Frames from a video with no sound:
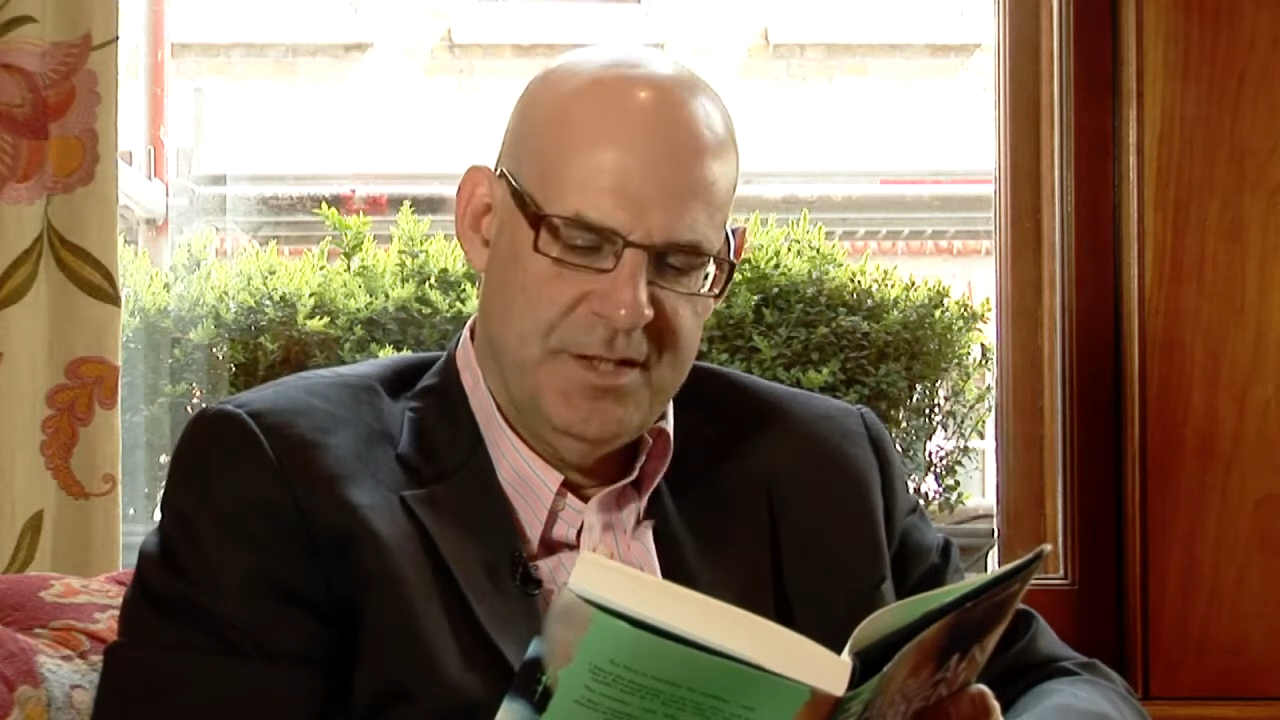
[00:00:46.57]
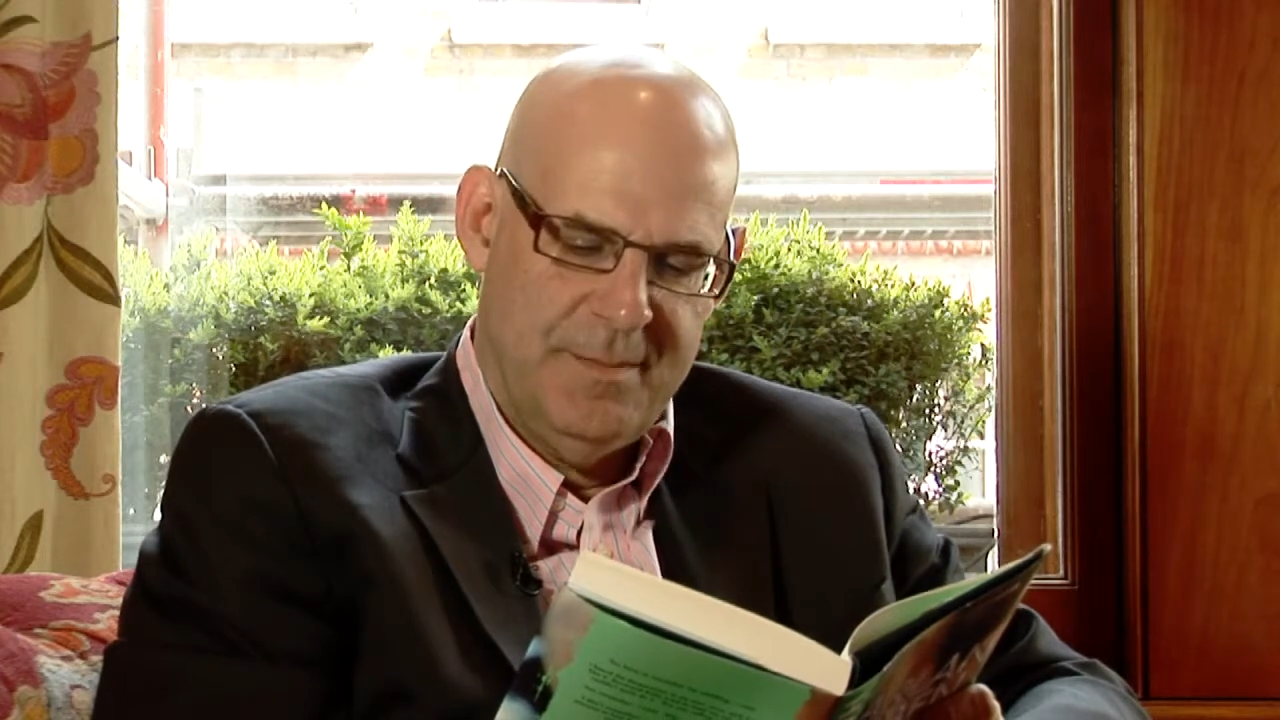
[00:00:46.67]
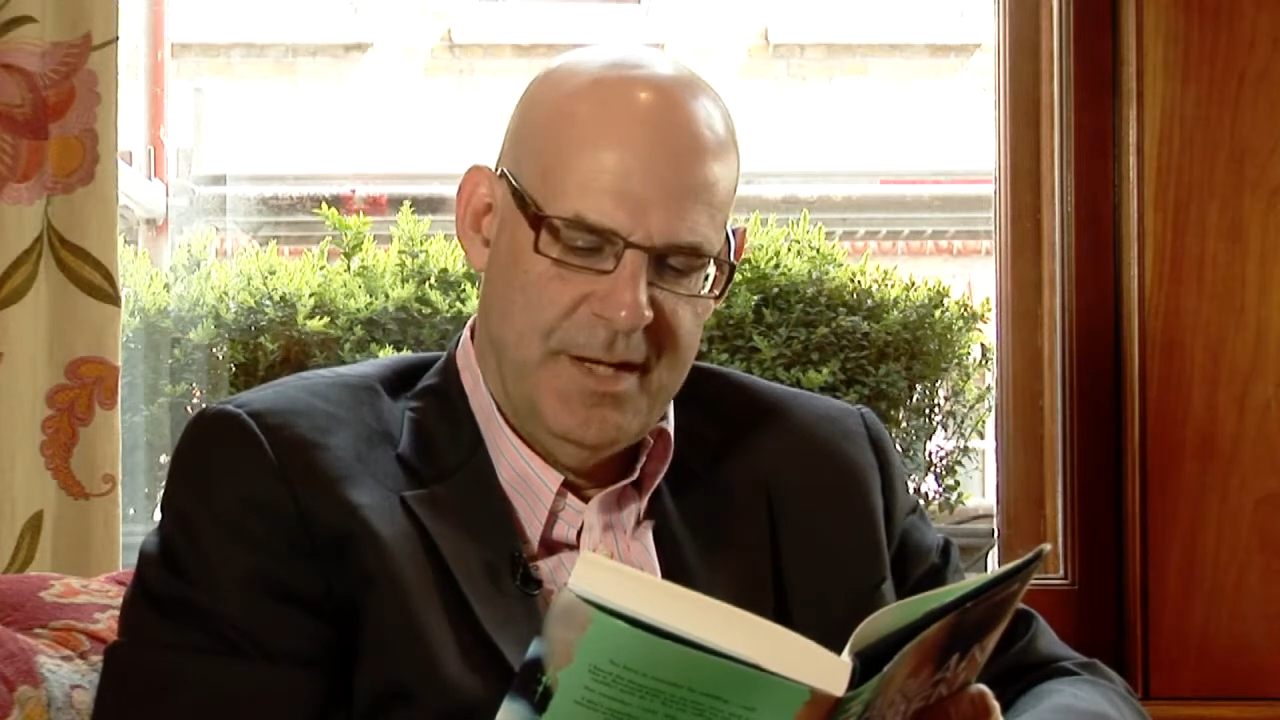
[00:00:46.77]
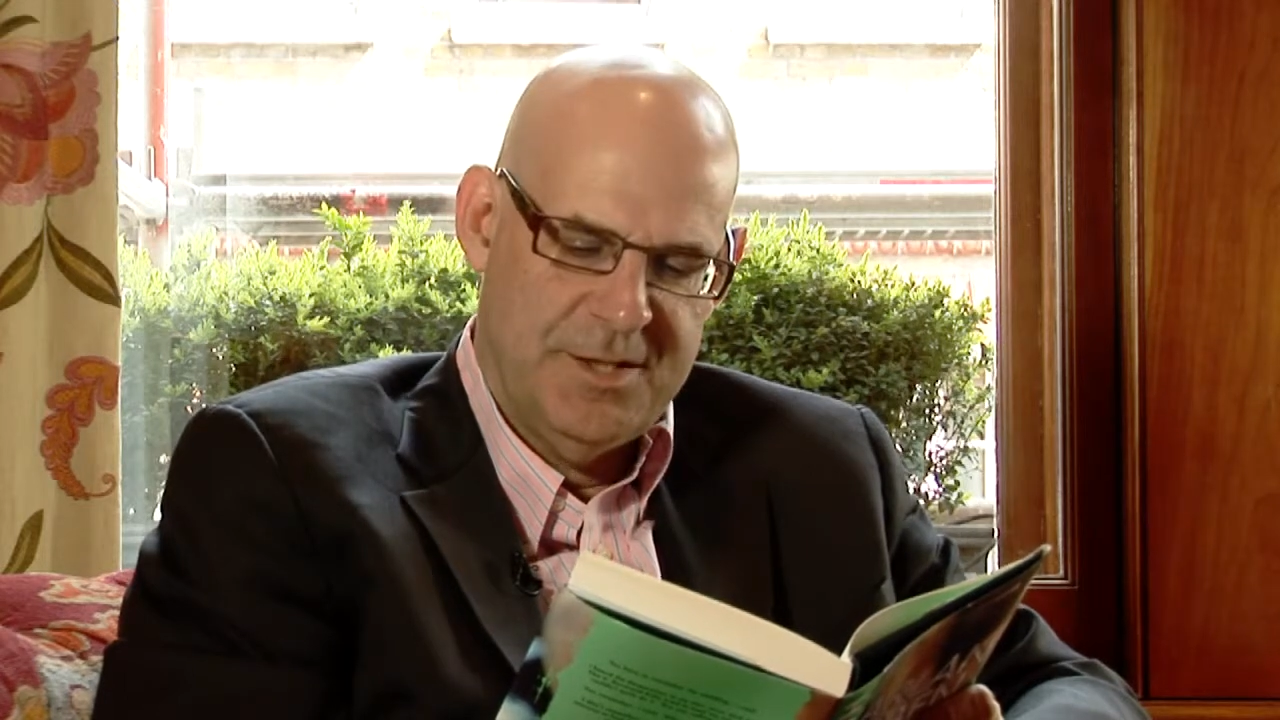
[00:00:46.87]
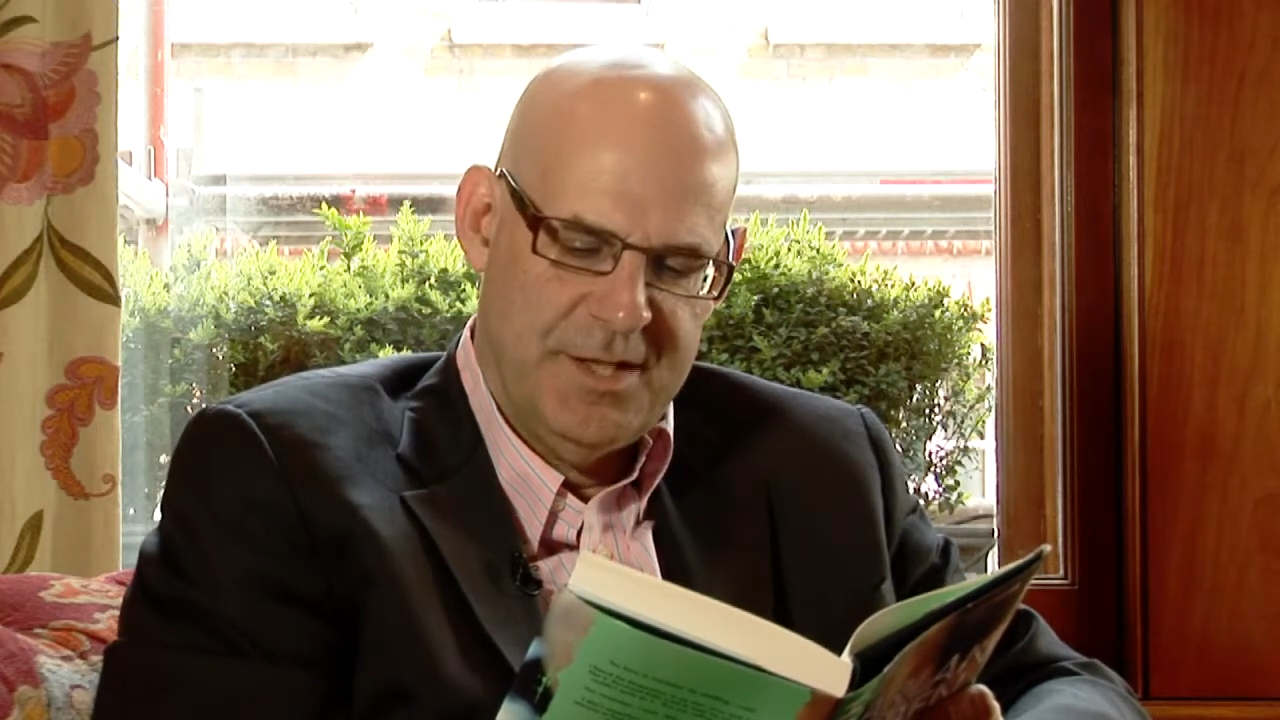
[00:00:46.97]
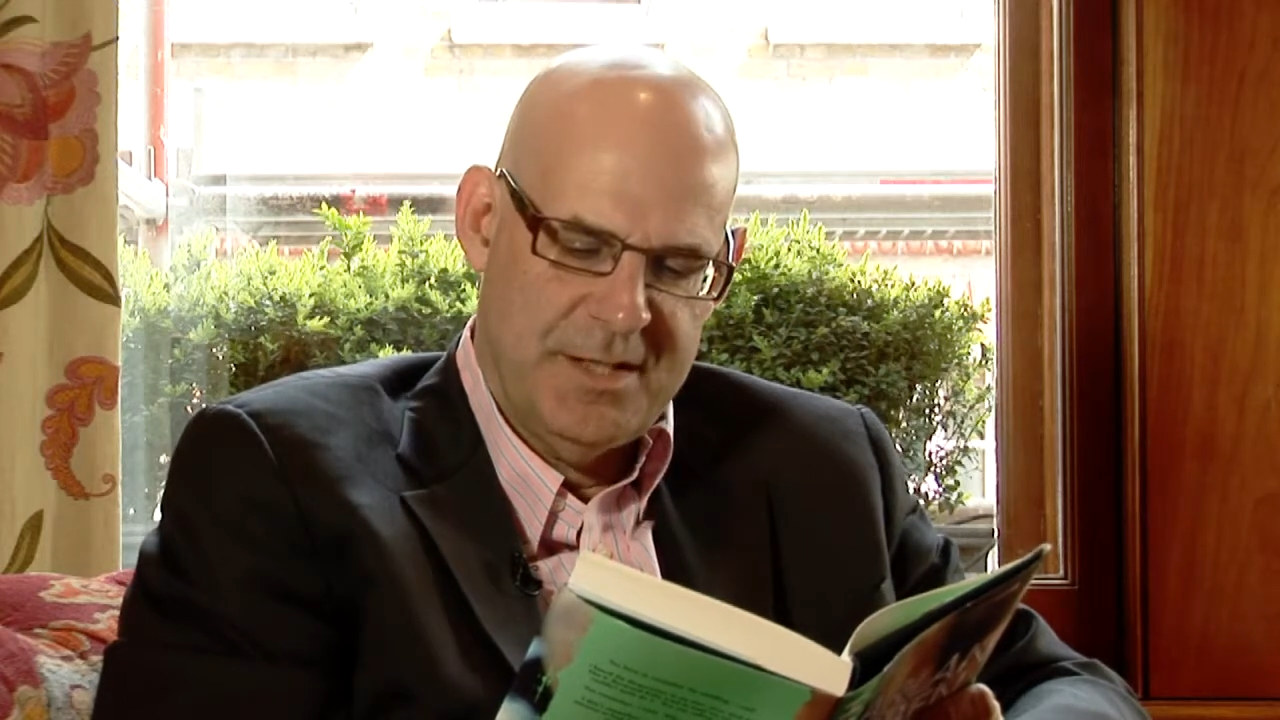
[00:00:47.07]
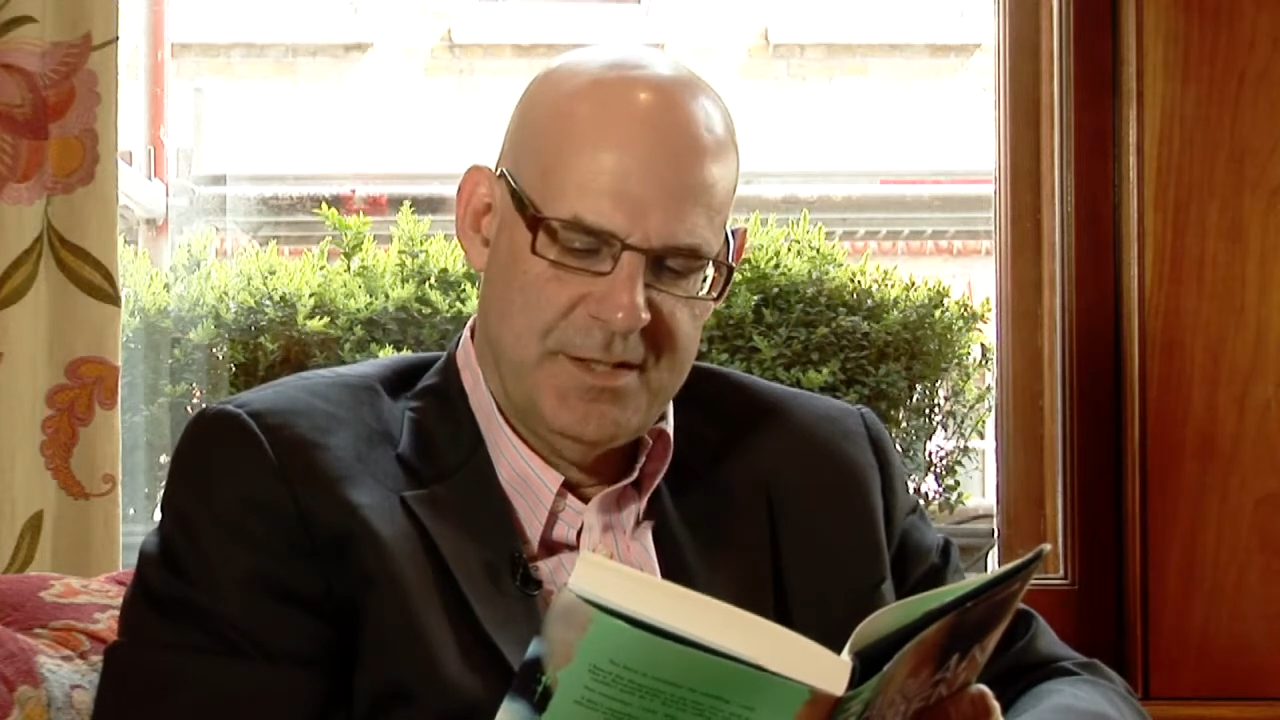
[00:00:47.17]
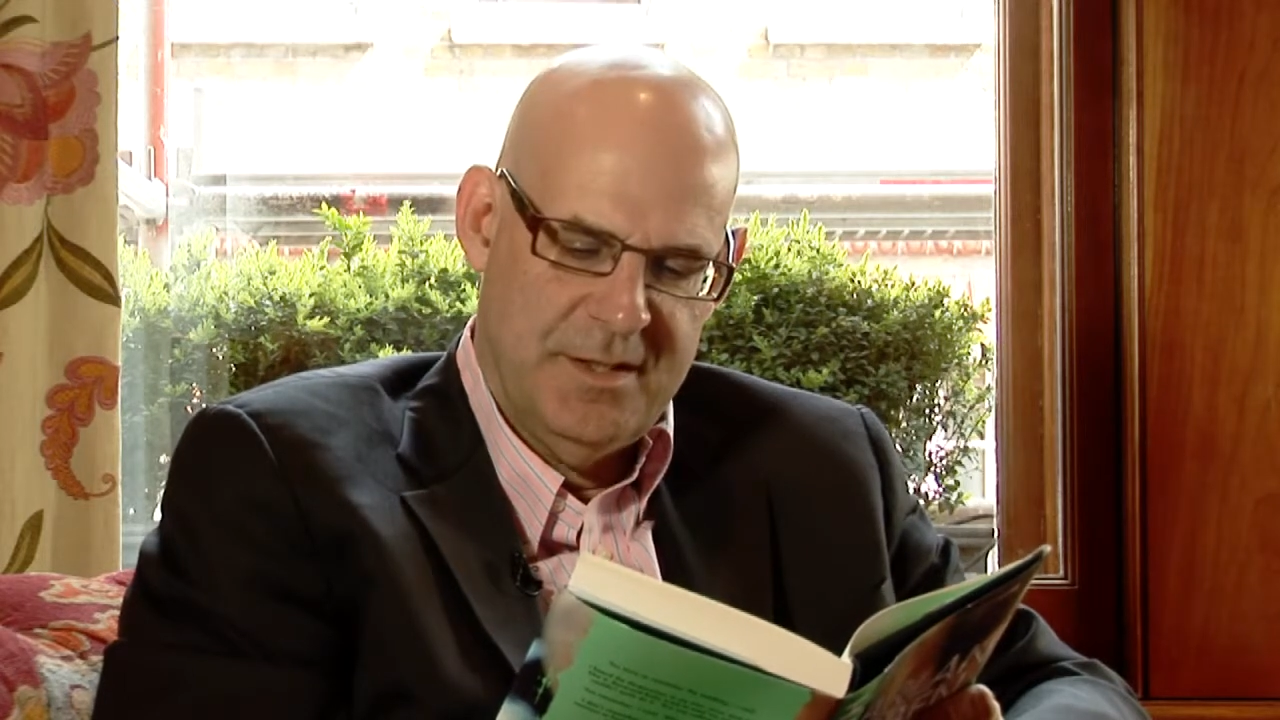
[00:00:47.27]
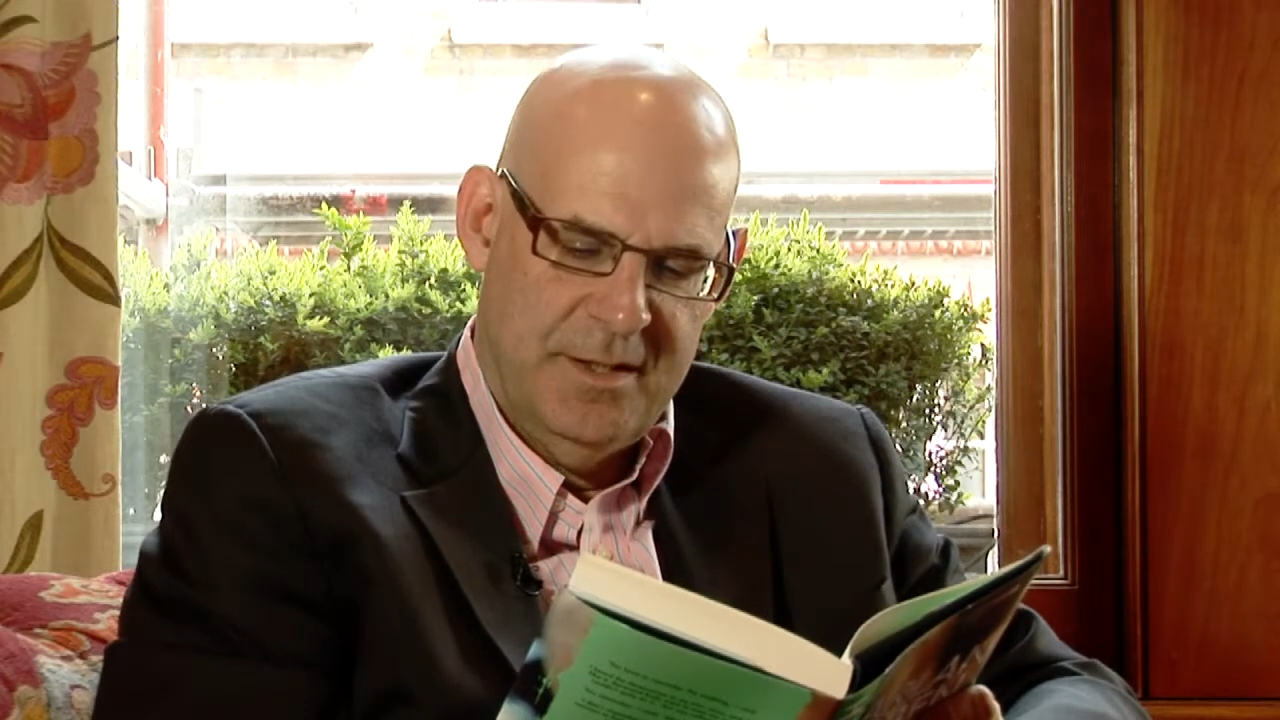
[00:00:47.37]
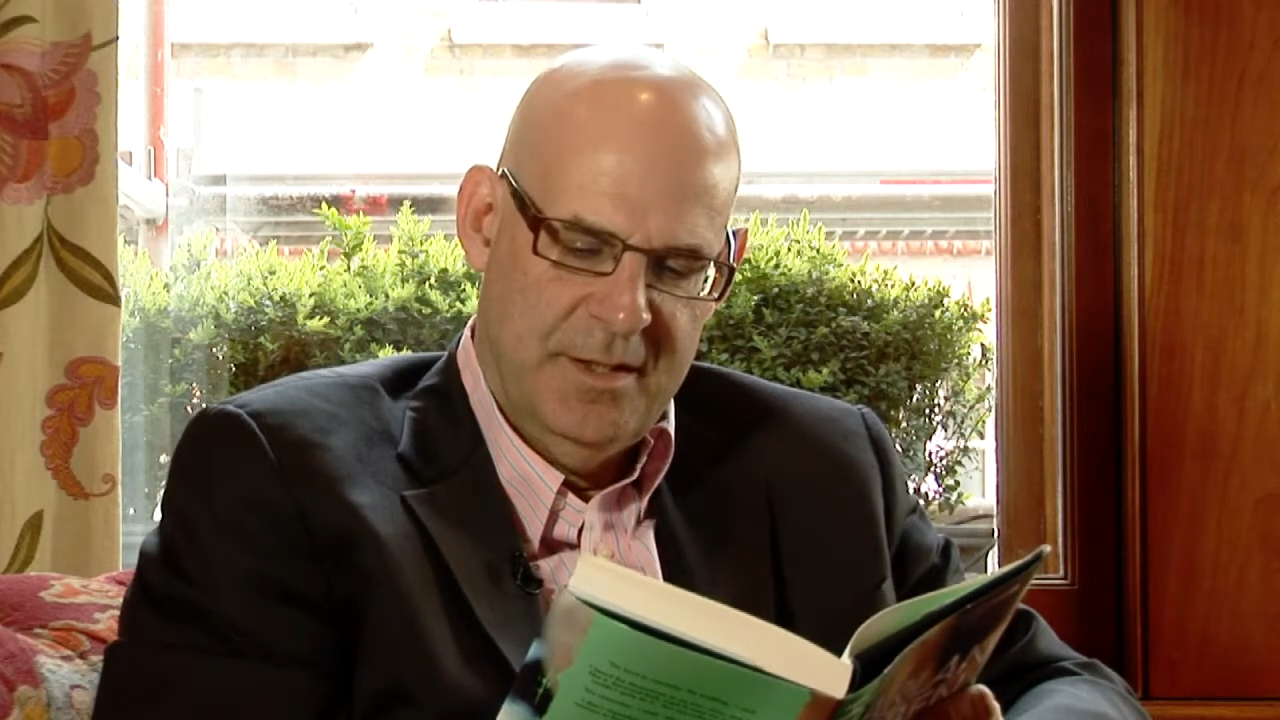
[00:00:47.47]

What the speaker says: into my chest,